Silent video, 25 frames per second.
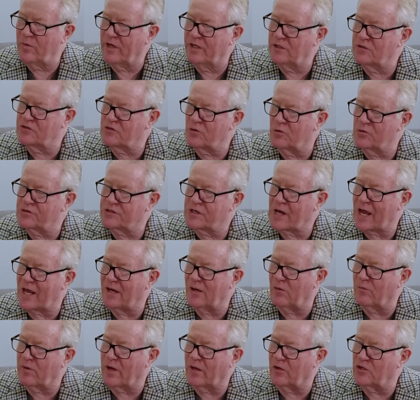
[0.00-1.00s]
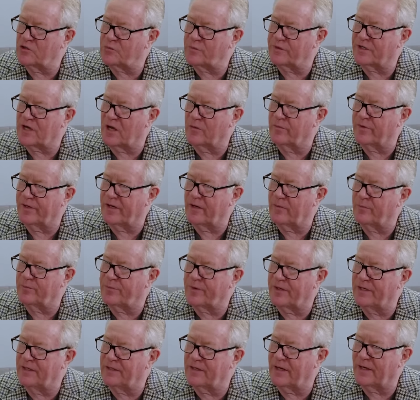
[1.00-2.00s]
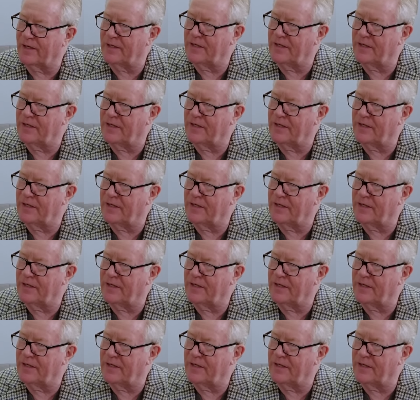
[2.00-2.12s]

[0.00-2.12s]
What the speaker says: mate George Galloway has become an MP now.